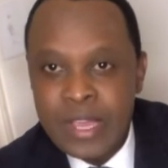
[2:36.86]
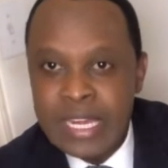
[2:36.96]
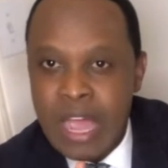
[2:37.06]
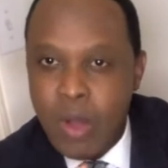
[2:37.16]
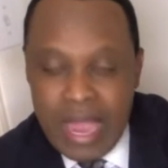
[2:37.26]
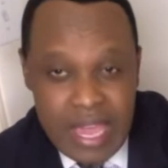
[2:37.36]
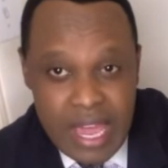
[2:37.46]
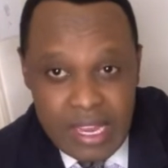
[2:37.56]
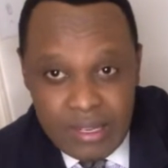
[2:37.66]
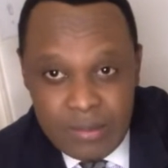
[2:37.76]
Now
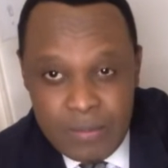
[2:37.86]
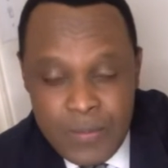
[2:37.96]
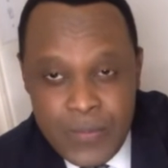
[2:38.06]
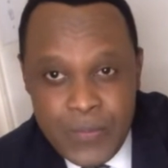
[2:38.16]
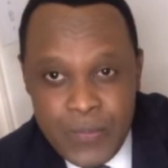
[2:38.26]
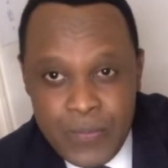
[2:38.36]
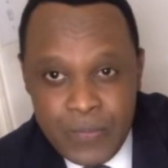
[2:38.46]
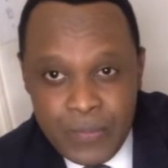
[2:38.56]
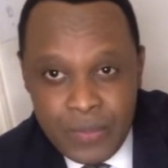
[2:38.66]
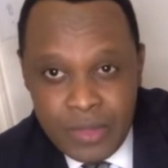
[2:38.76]
again,
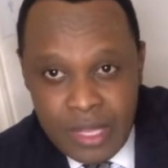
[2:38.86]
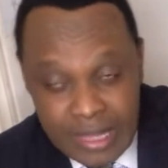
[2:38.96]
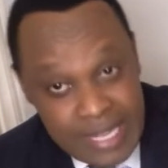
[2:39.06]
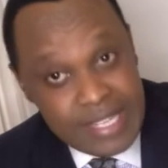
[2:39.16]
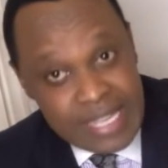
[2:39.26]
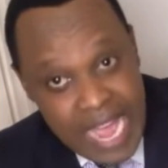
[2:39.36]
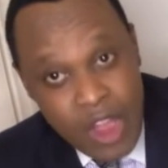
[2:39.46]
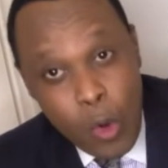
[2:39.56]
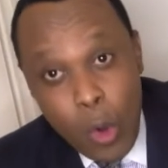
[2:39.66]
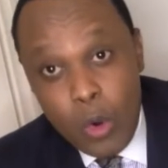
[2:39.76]
this is
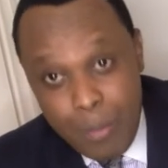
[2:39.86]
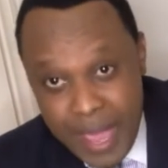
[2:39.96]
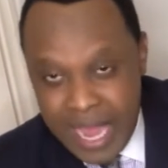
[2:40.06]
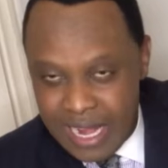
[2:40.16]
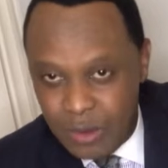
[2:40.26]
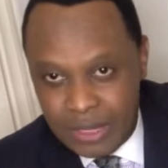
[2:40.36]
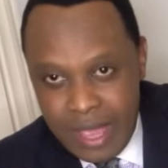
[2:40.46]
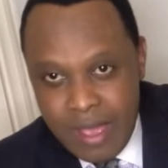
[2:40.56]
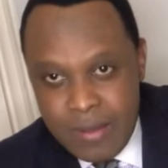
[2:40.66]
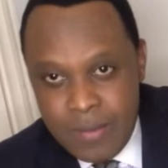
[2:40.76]
not all men out
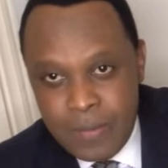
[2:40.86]
there,